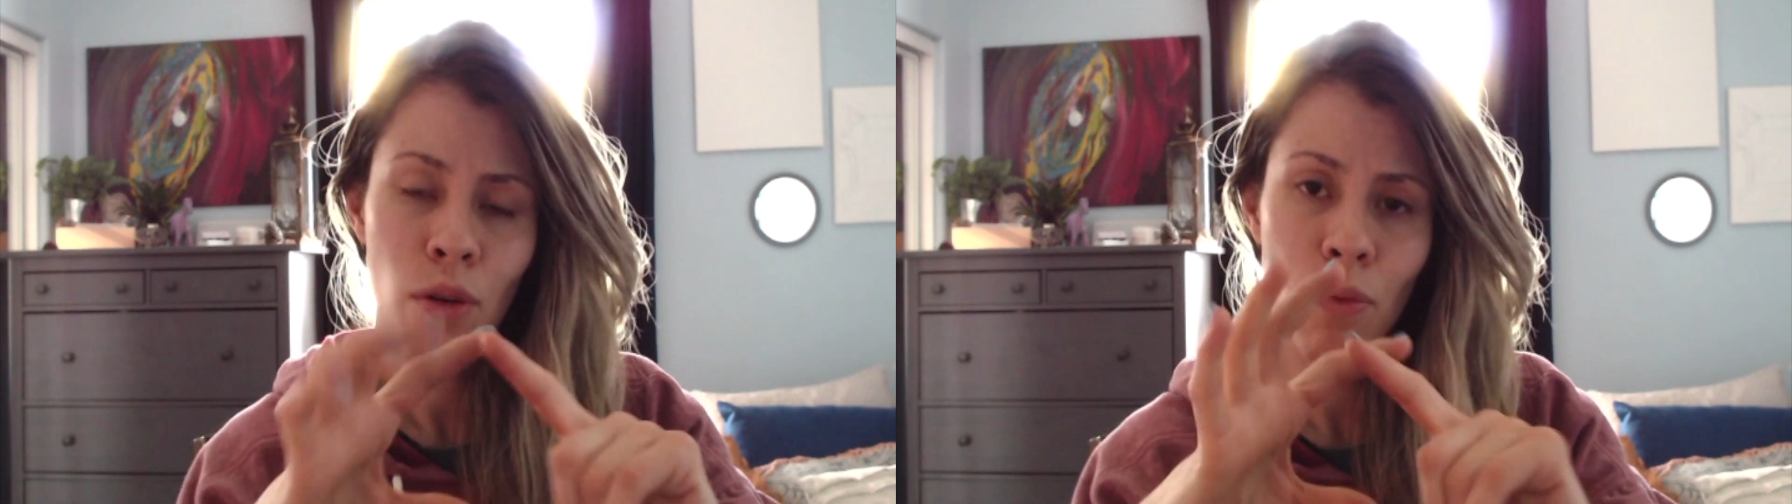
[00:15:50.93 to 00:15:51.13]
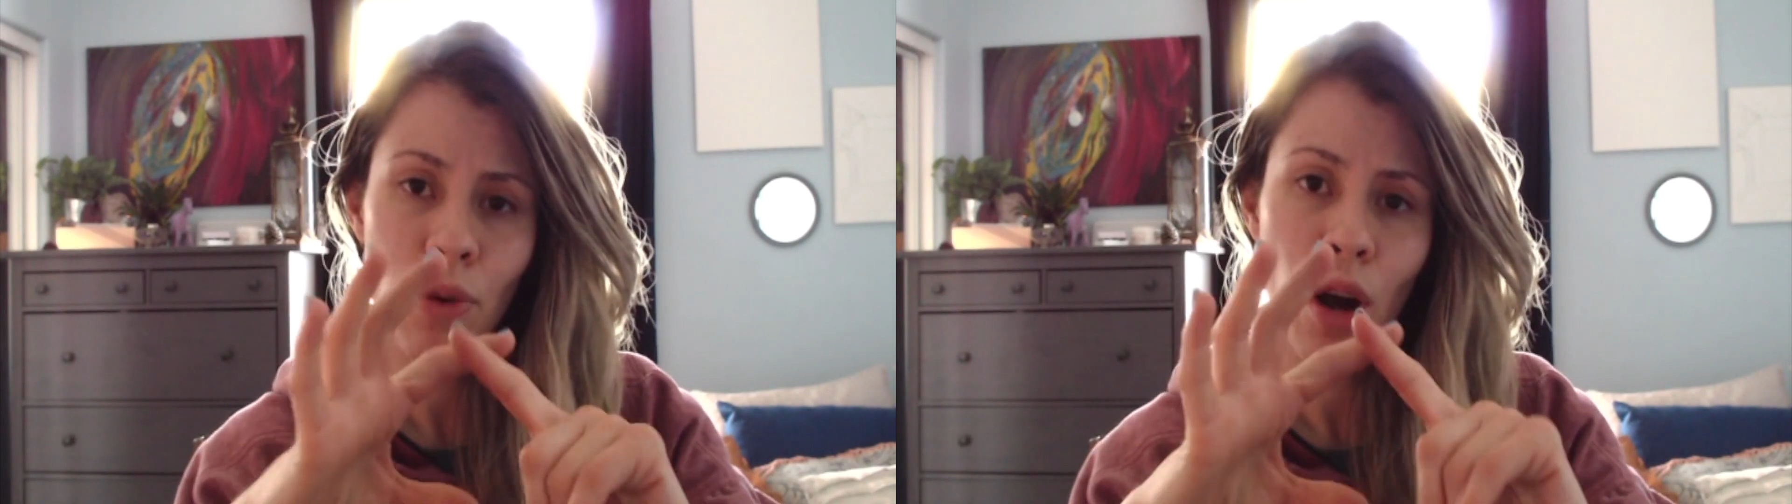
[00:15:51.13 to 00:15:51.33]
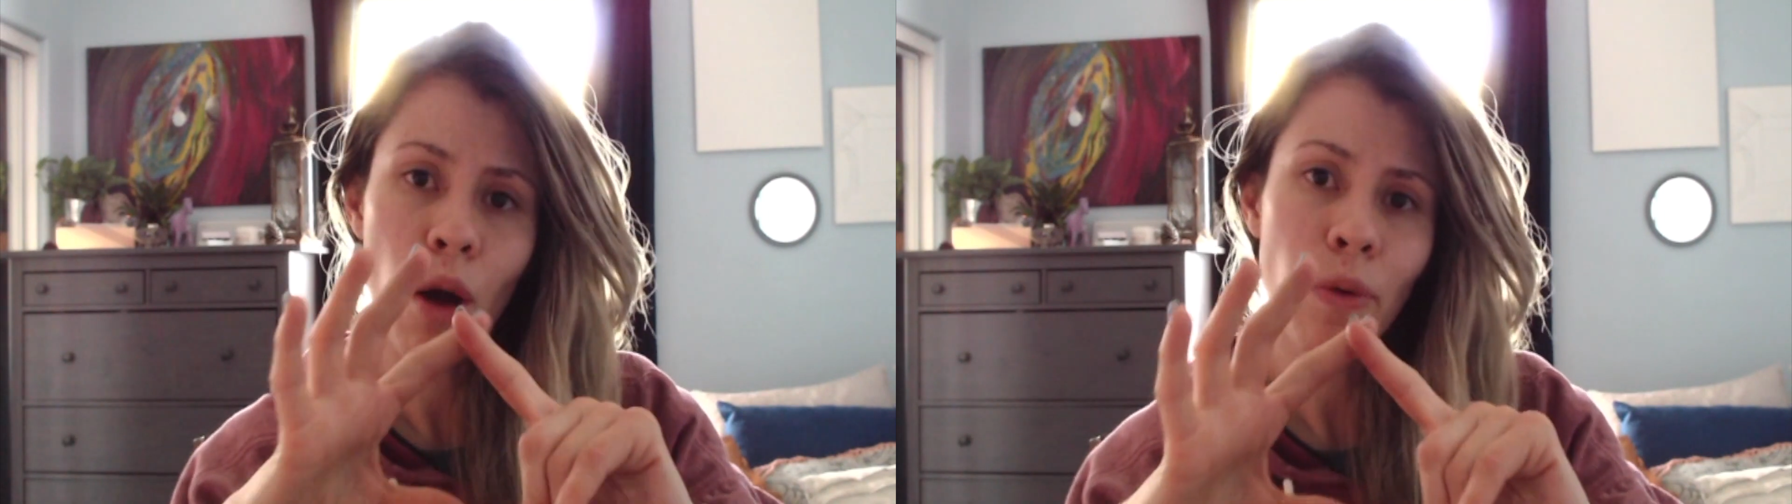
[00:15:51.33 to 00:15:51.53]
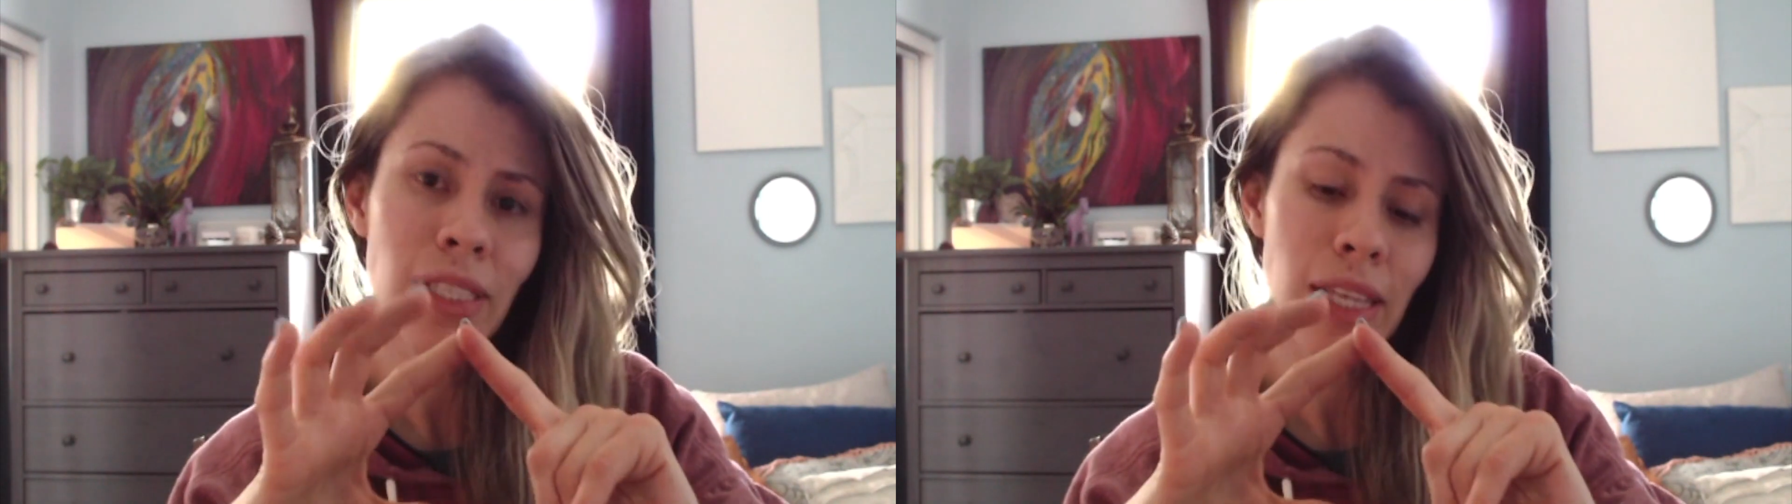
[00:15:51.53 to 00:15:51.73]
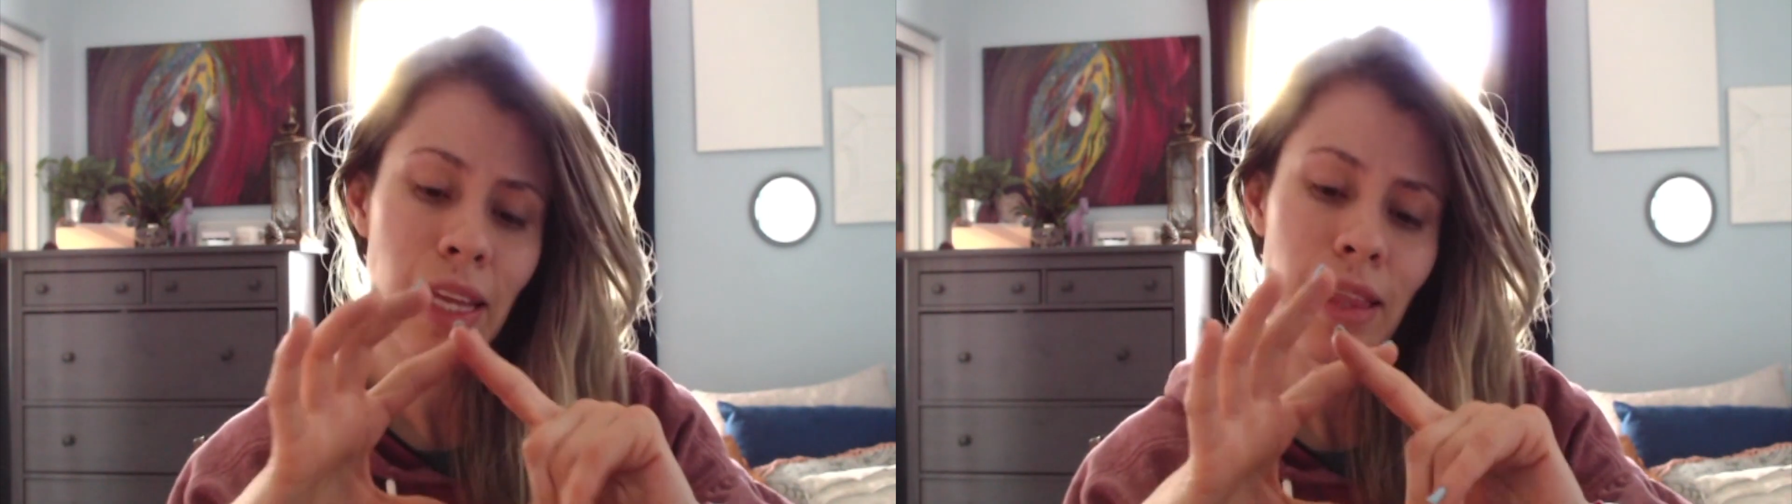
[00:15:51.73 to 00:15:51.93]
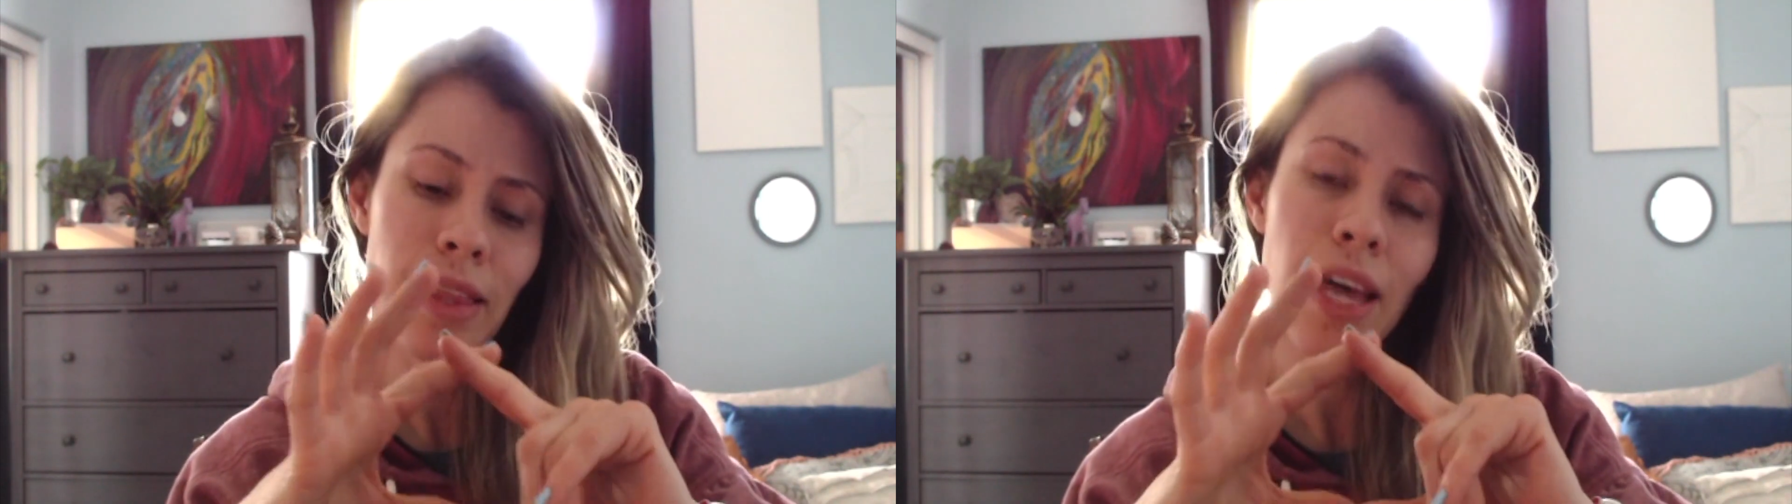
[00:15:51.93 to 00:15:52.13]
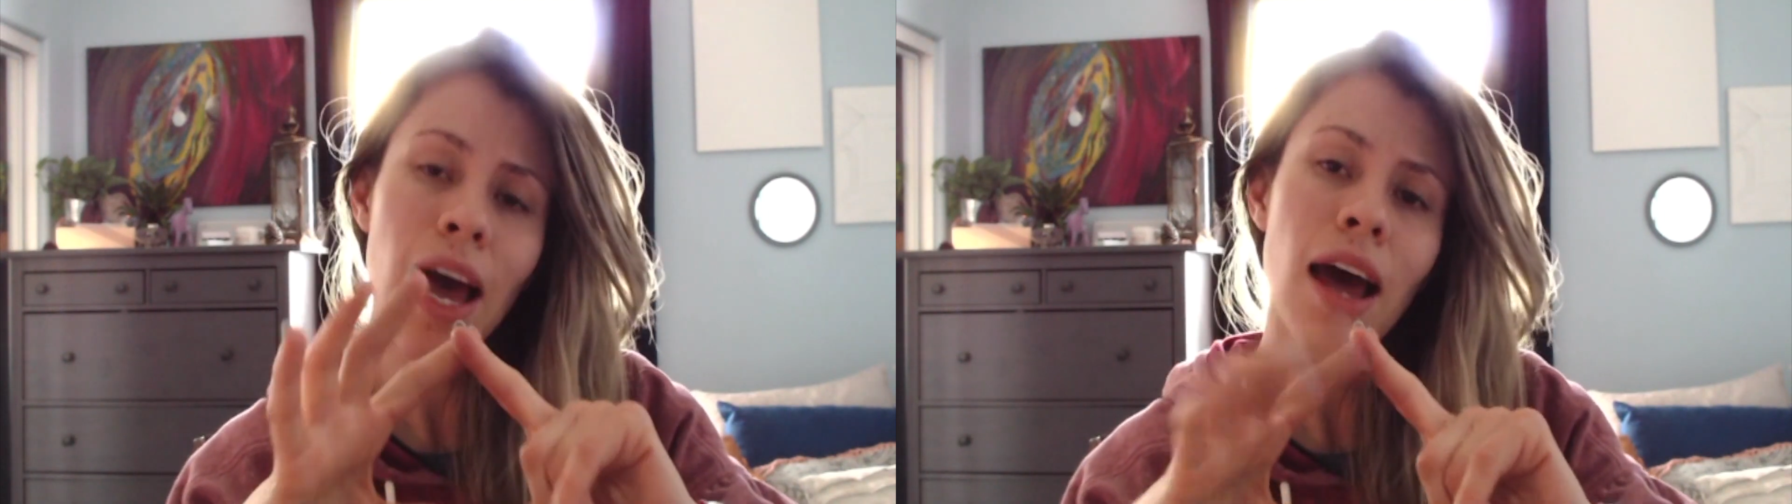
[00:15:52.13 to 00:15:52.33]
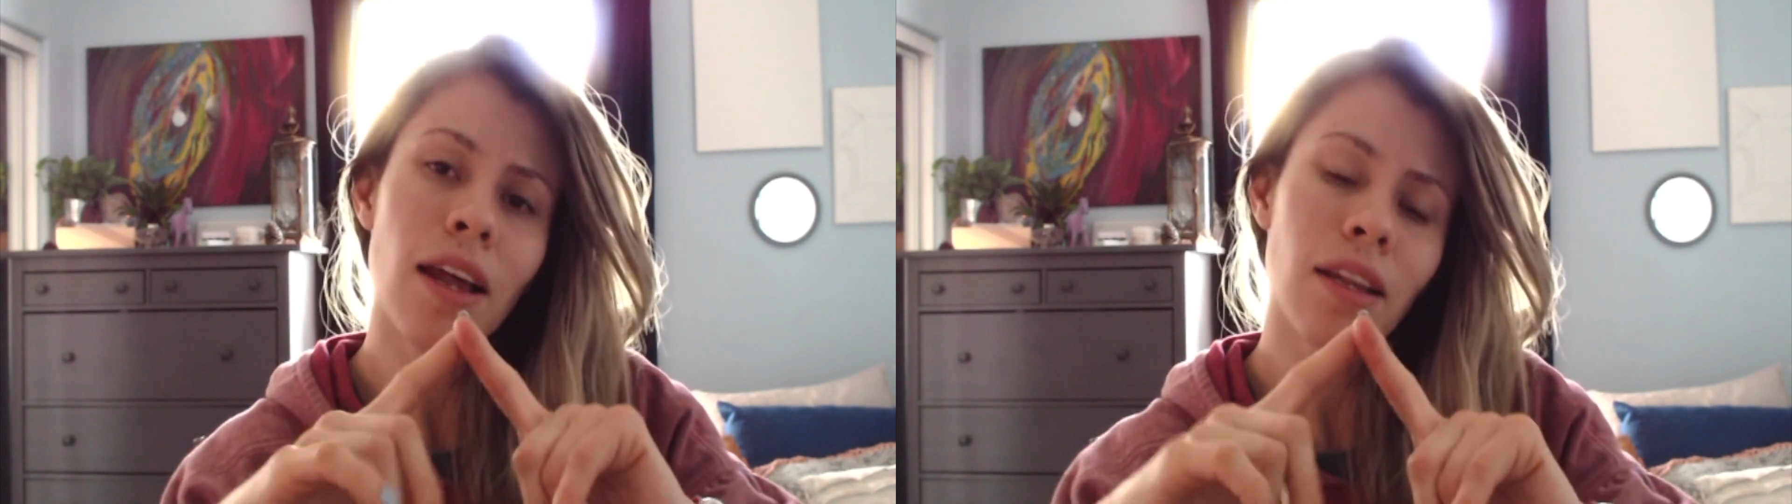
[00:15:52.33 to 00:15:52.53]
We're always in that